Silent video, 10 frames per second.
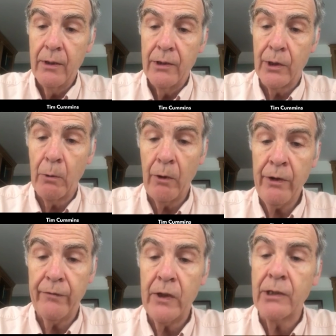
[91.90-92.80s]
So on the
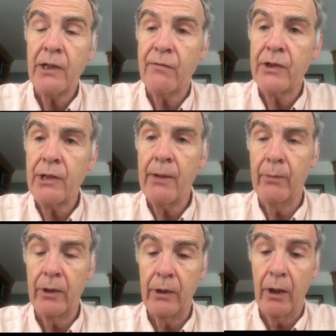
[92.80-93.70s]
1st of
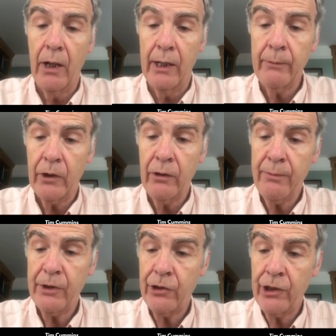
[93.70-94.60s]
December, I'm going to
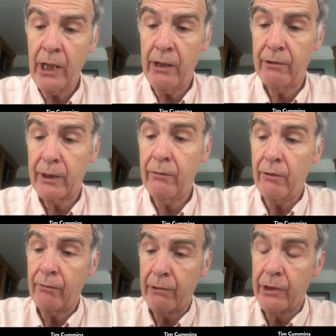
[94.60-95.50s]
be sharing
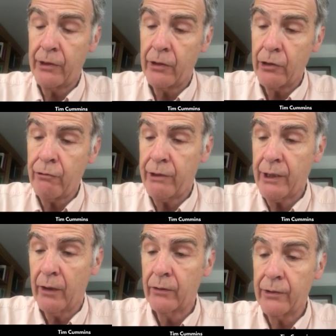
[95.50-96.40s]
research
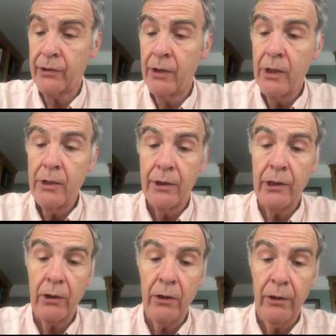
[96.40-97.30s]
results that
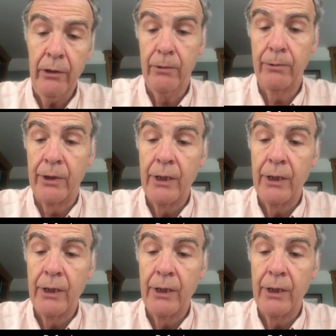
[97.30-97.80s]
include